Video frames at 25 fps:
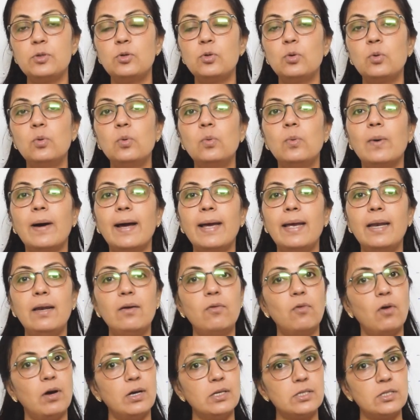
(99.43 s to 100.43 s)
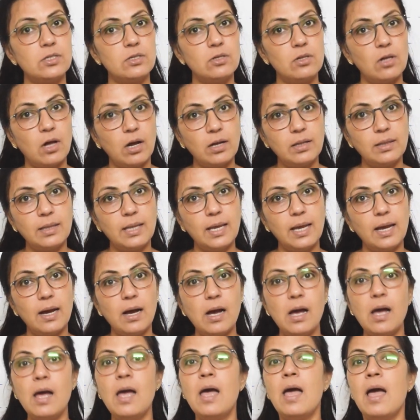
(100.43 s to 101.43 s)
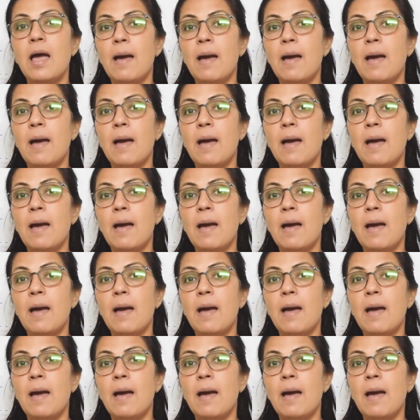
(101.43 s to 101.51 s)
do while was not there.